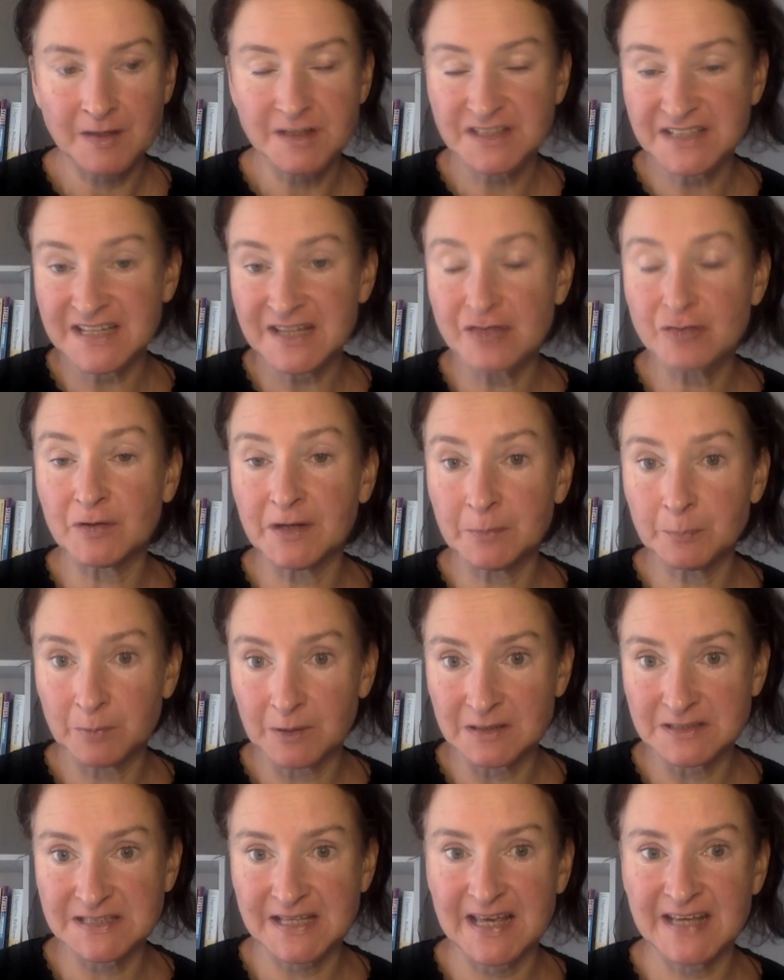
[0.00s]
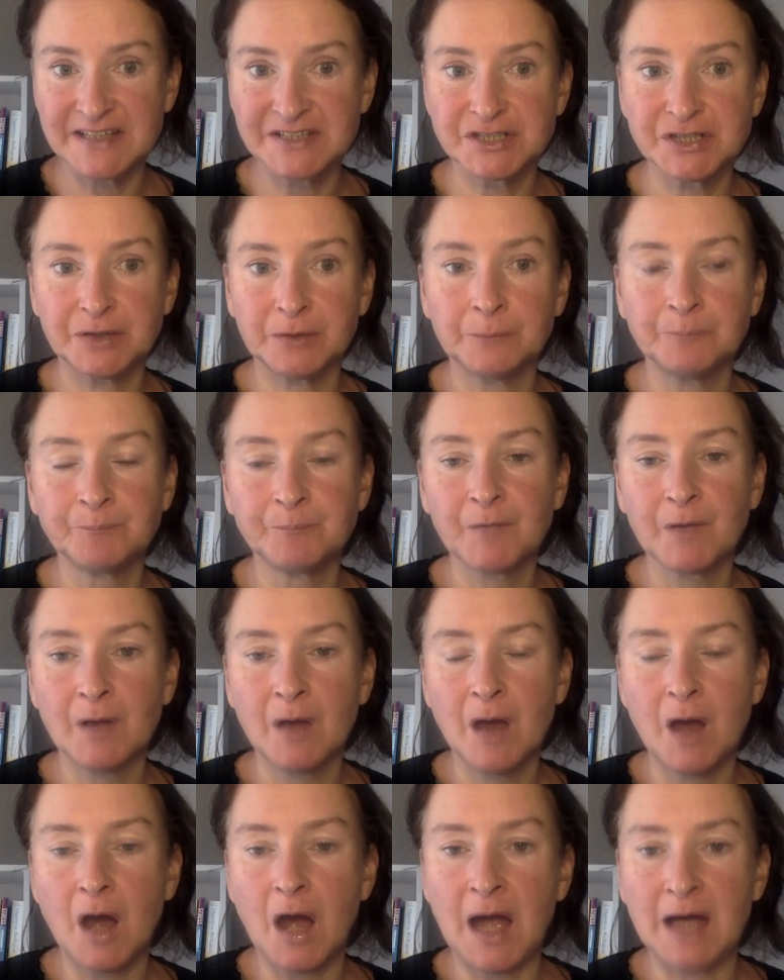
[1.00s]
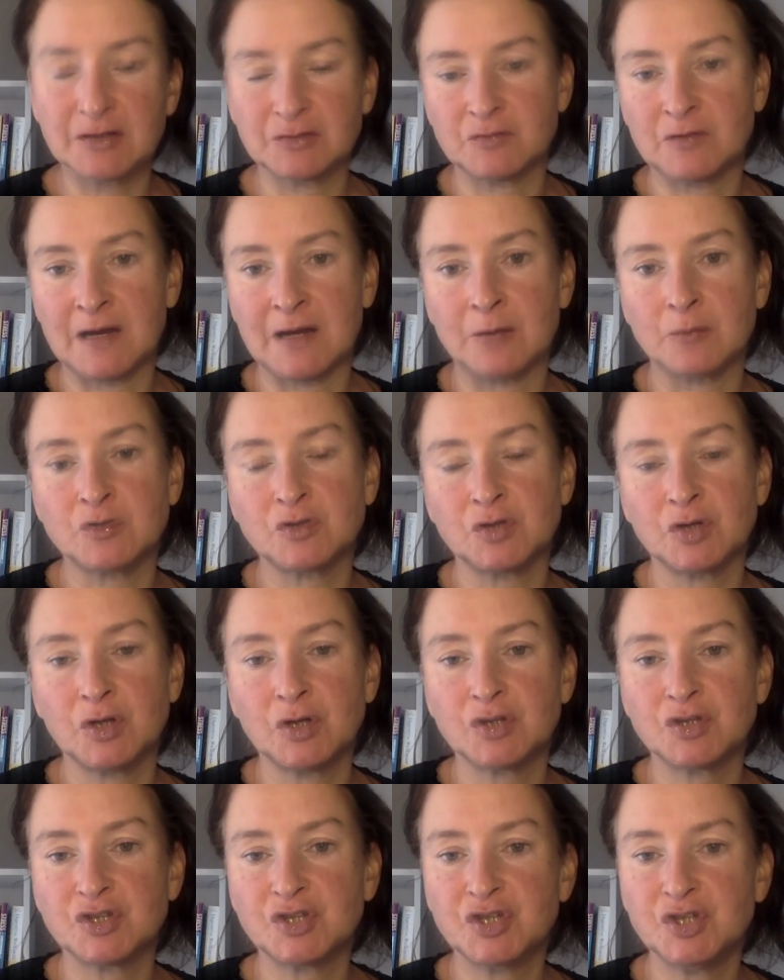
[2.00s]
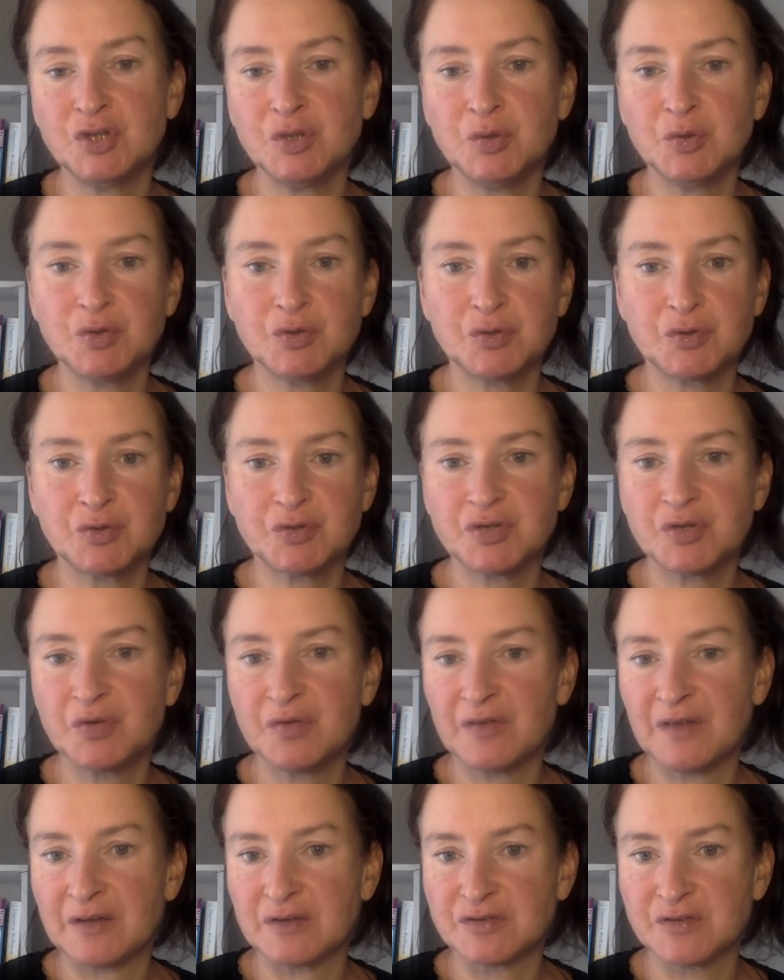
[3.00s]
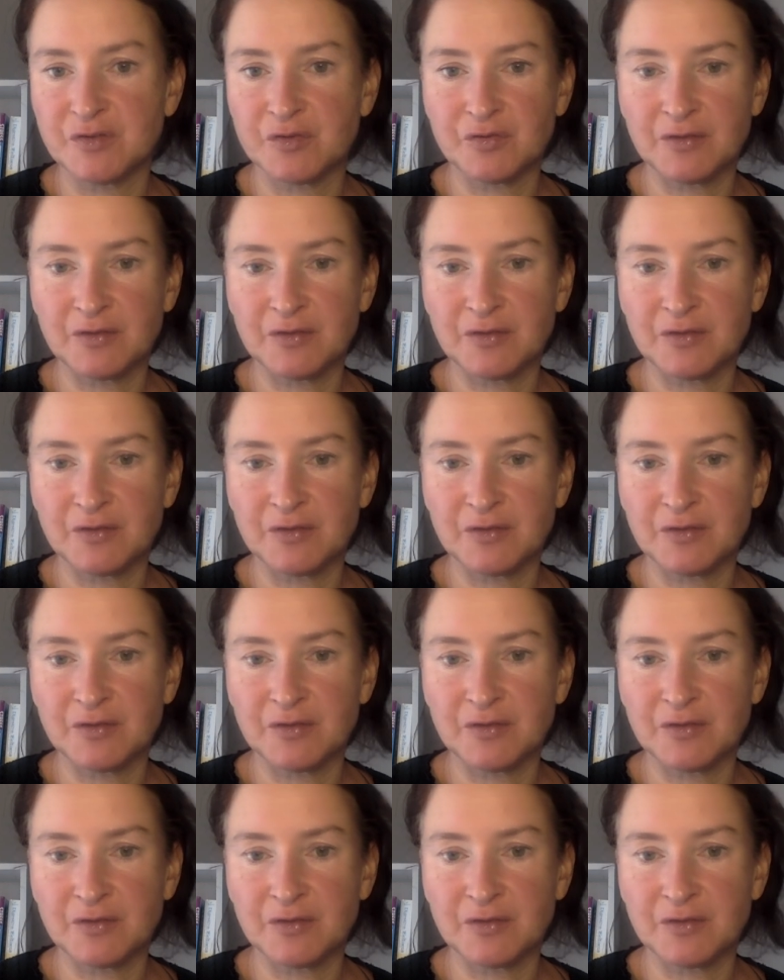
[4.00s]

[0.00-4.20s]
D3 plus K2 at around 2,000, 3,000